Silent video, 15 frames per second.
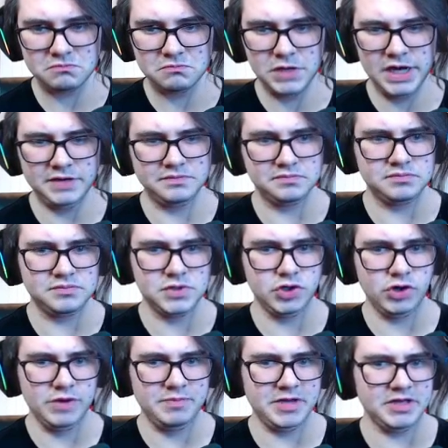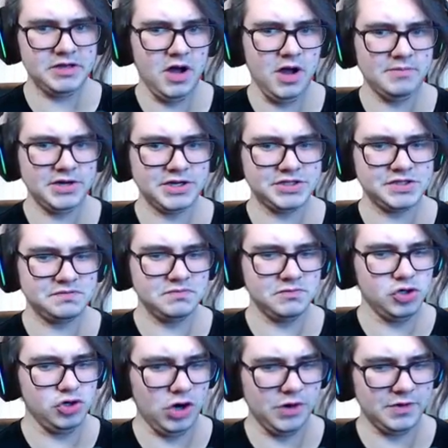and creepy, ominous
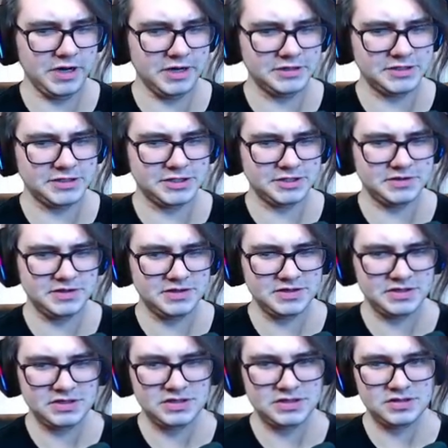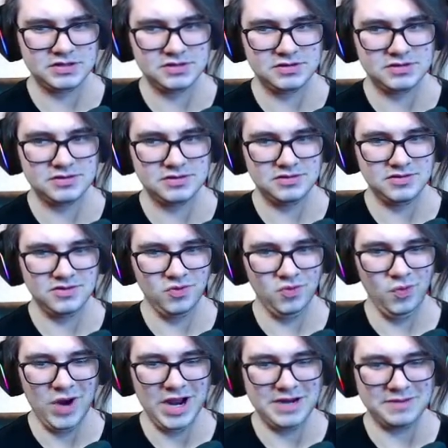groanings.
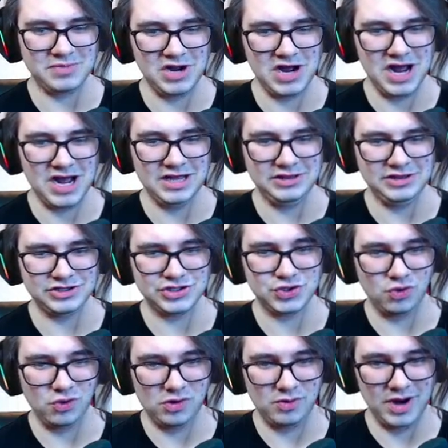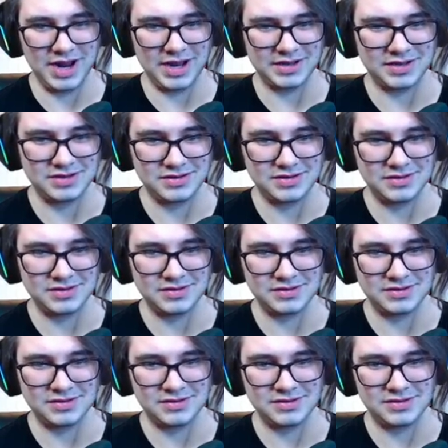Wait behind this doorway. It's really
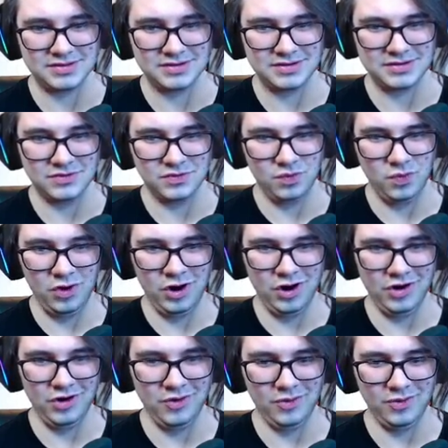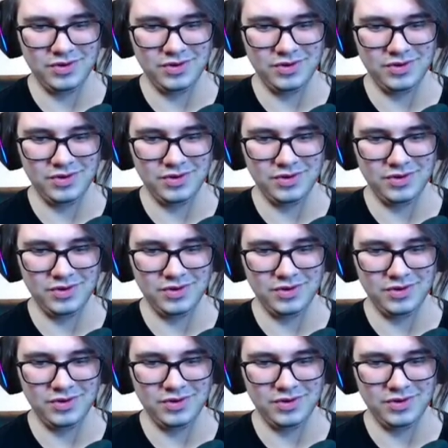dark in here. Whoa.